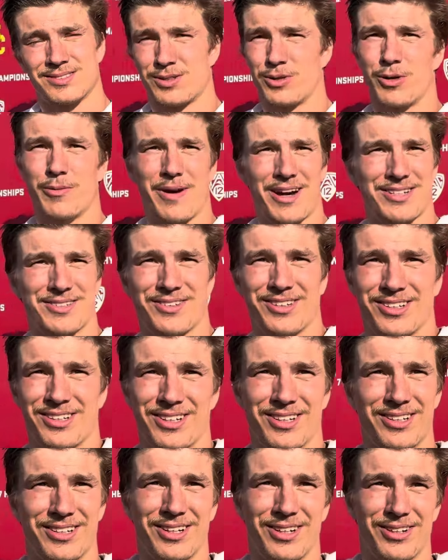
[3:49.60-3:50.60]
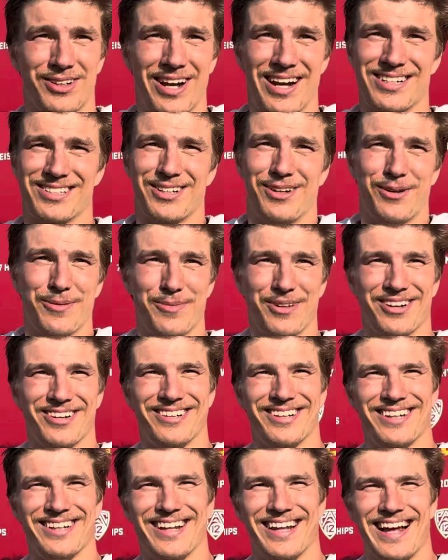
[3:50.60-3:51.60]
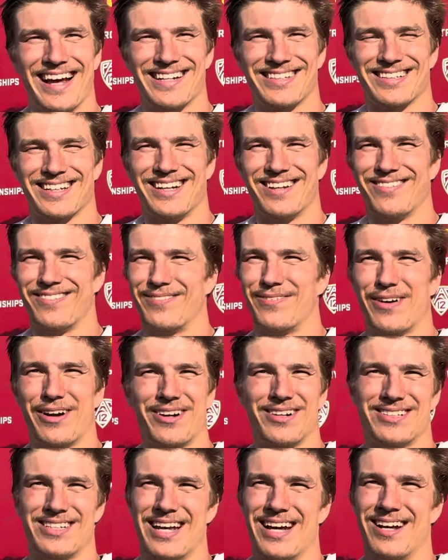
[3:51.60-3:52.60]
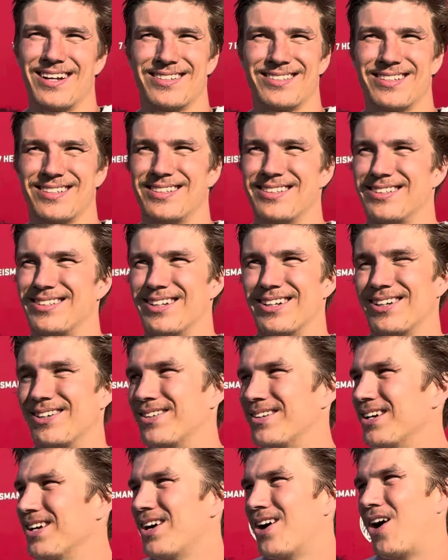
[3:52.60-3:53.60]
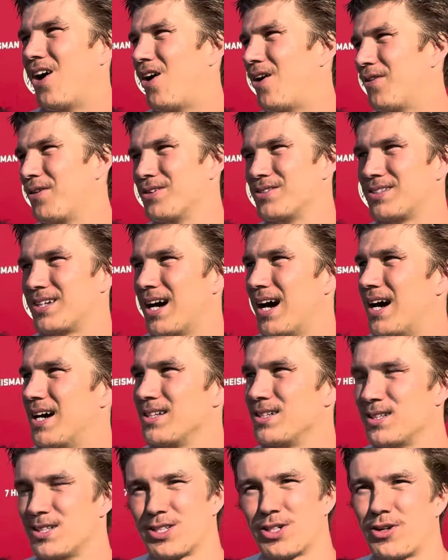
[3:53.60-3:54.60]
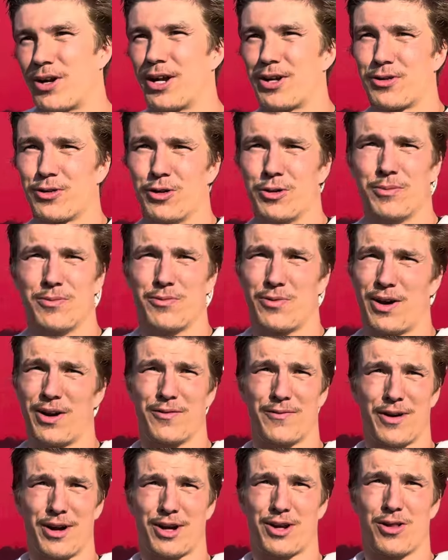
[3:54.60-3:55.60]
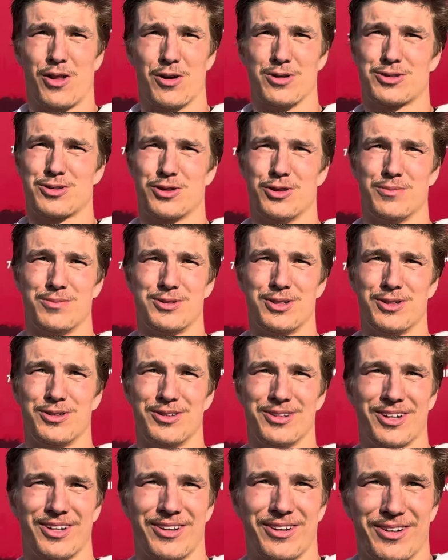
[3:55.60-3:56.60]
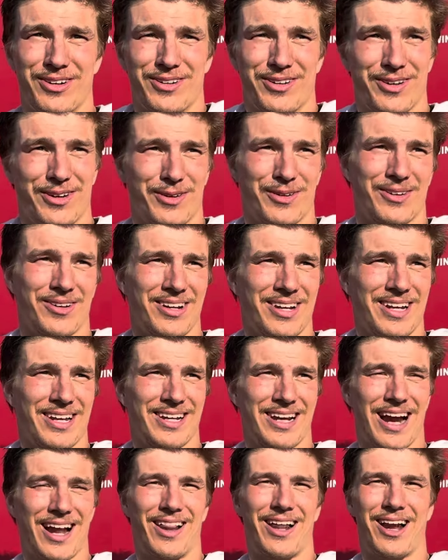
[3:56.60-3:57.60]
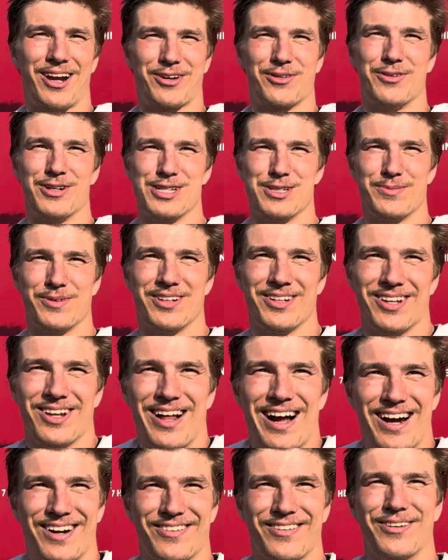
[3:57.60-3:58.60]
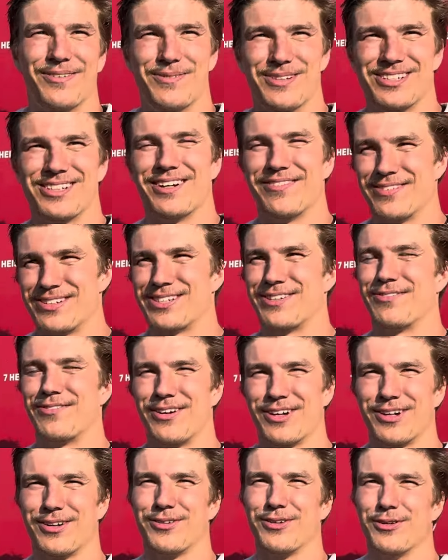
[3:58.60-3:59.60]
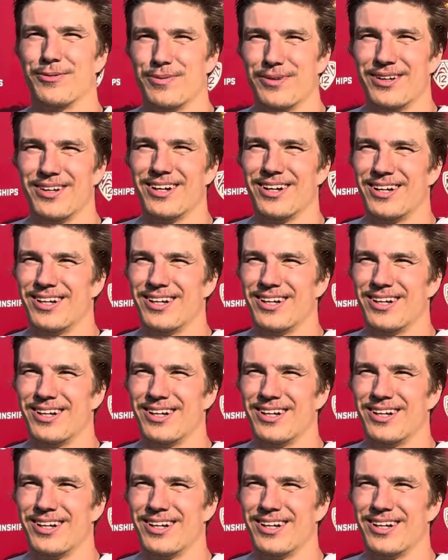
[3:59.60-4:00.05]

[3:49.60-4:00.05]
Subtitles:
quarterback's really good. You know, you guys saw what Miller did in the last game. Very talented. You know, all those guys. It's a great group. Very, very close group too. You know, they're got a lot of charisma in the locker room and stuff. It's a funny group and